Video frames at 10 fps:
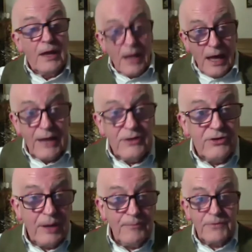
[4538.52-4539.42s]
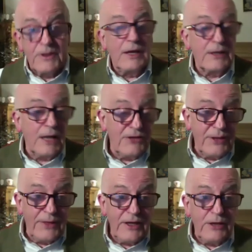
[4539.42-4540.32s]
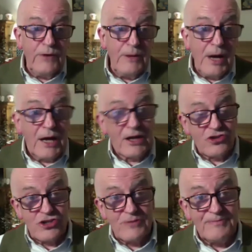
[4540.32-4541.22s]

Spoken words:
And can I say thank you very much?